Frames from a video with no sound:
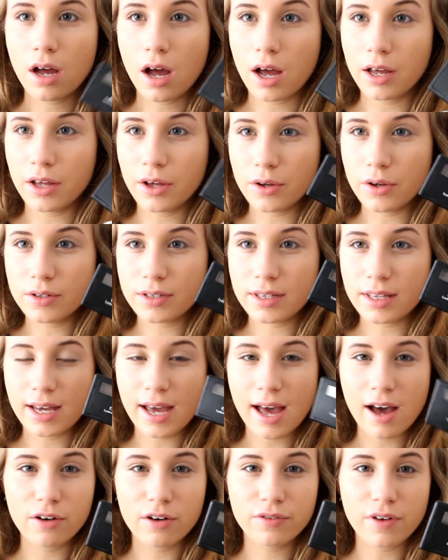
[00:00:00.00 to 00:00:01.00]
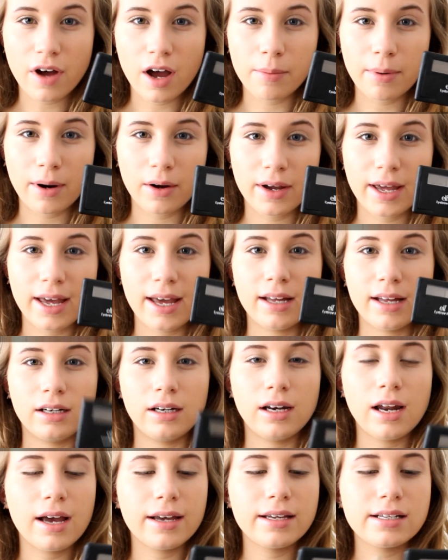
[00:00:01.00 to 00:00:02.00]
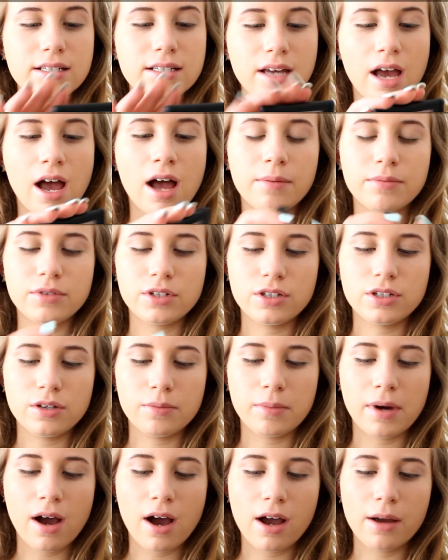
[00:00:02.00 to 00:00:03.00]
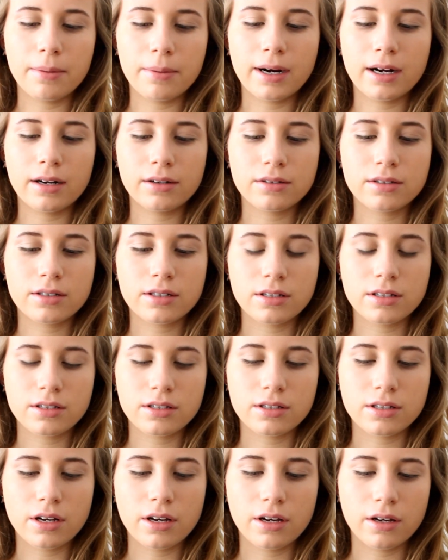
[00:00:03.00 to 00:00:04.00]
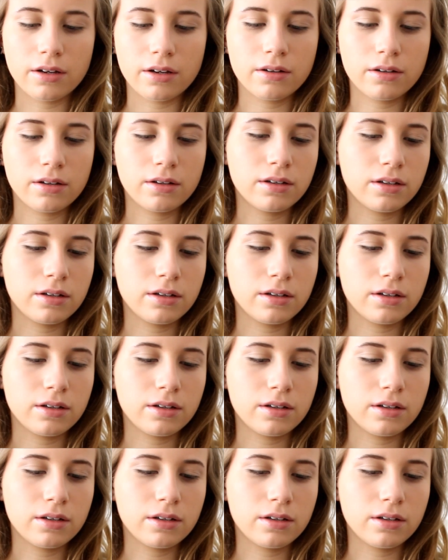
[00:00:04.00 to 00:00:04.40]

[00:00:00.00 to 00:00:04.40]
I use the e.l.f. eyebrow kit in light to do my eyebrows. So